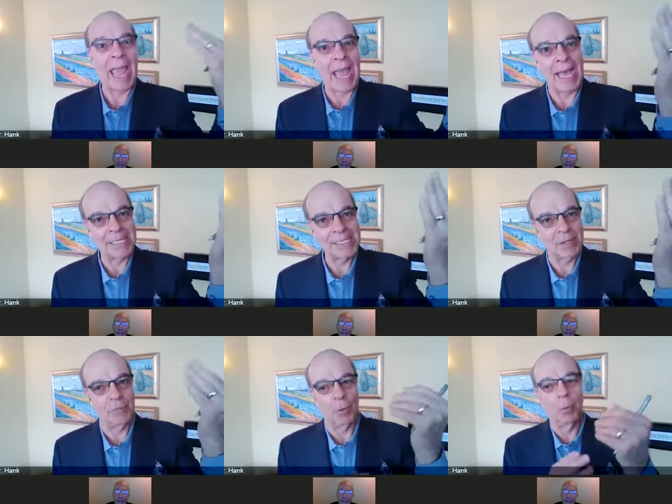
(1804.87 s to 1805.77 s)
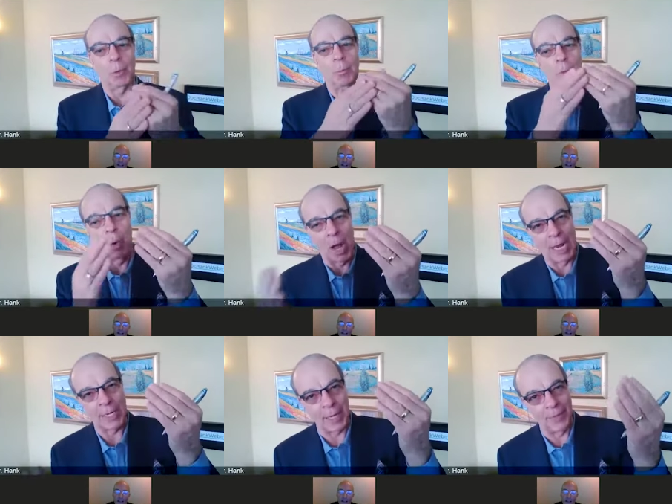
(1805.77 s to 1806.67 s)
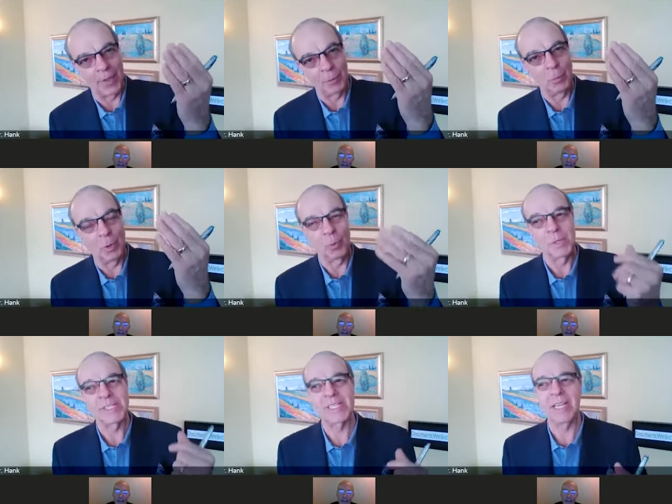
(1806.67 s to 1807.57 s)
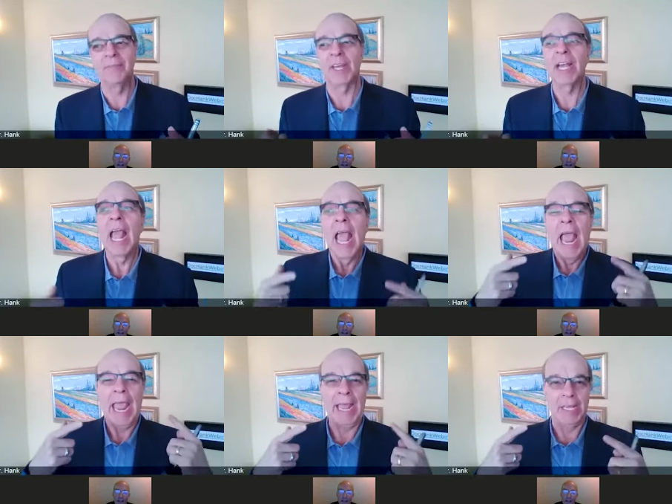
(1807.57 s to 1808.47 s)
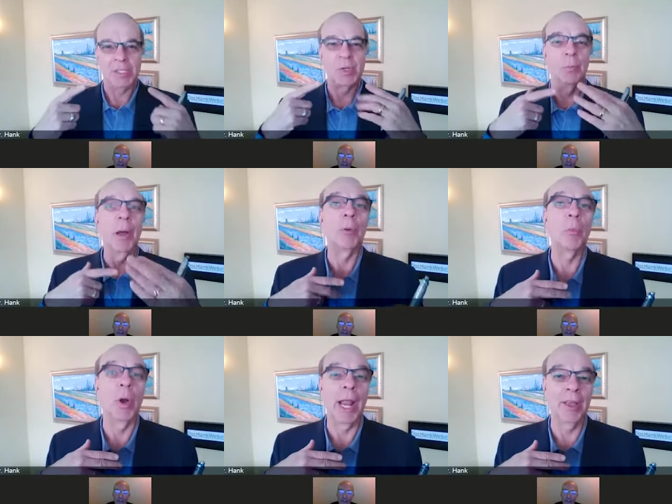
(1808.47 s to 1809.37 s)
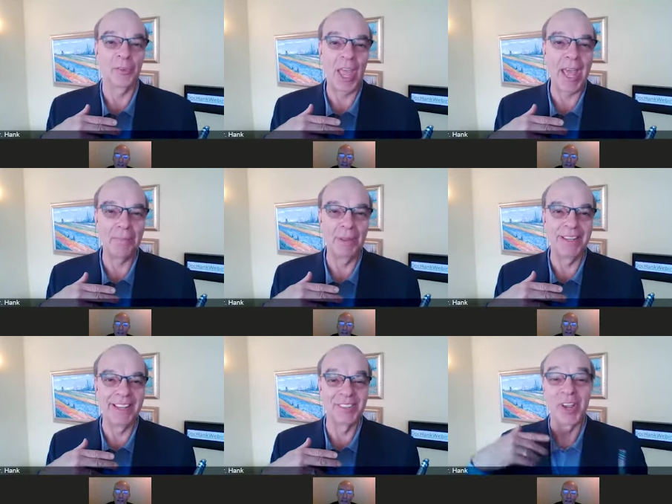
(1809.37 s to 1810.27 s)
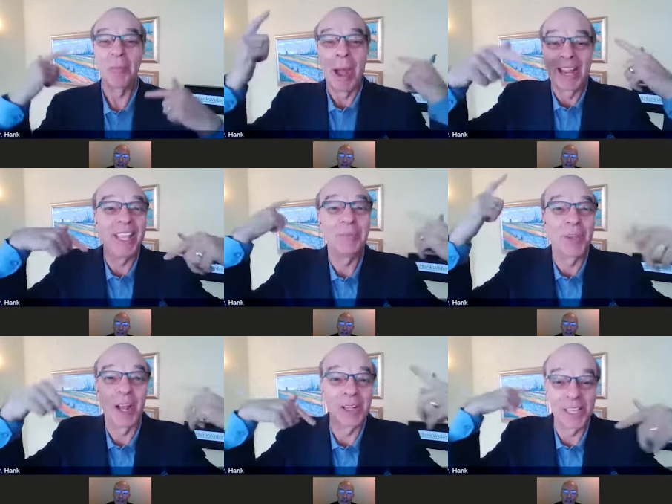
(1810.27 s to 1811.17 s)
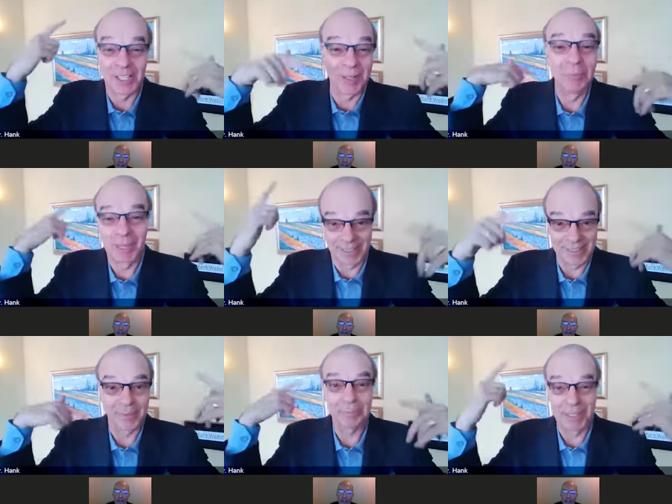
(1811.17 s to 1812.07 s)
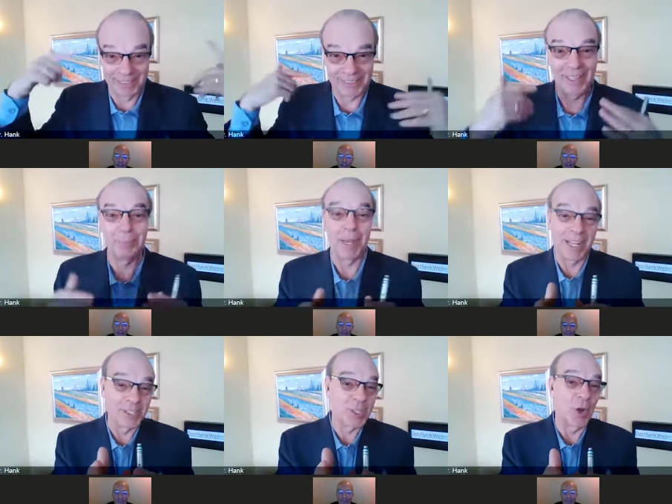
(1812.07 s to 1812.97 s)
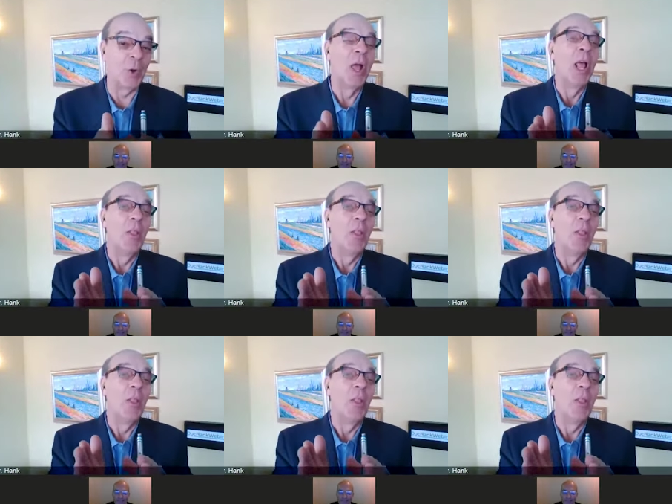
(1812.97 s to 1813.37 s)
ask for what we want, and then we'll receive it. And so, but what has happened is our mind keeps on clicking and clipping and clipping. And so